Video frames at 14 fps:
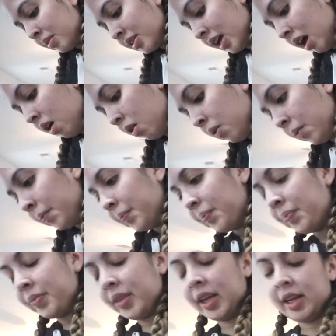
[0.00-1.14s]
us out.
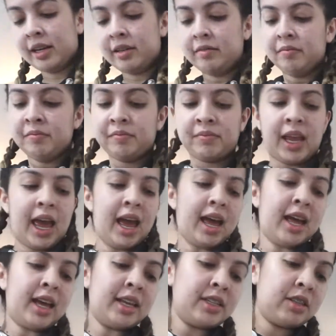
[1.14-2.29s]

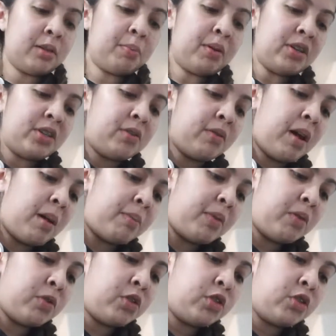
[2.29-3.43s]
And the person who helped
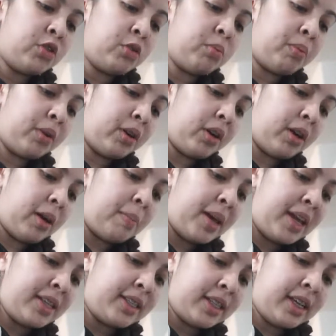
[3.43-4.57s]
me was super
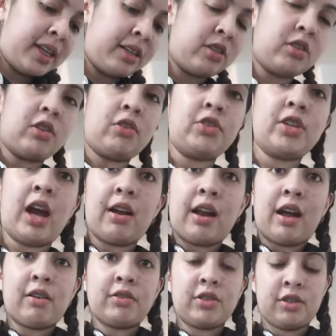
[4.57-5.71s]
amazing, so shout
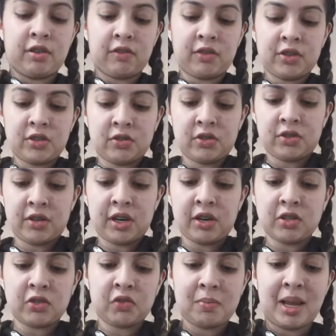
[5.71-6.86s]
out to Universal
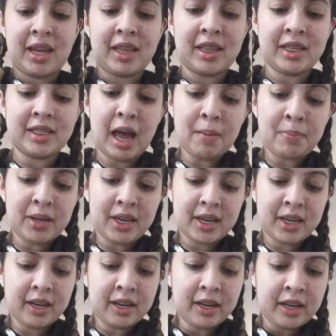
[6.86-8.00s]
Studios for making this
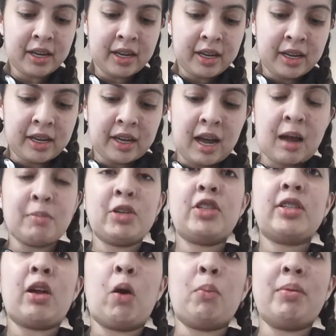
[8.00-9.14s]
happen. I'm
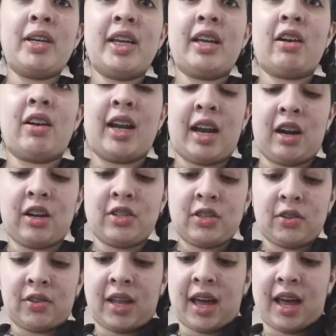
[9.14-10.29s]
just opening it on air
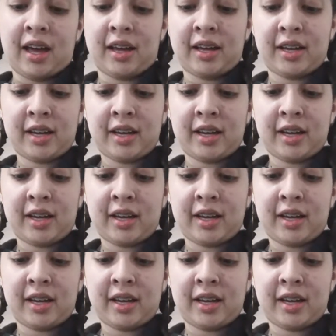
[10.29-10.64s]
so that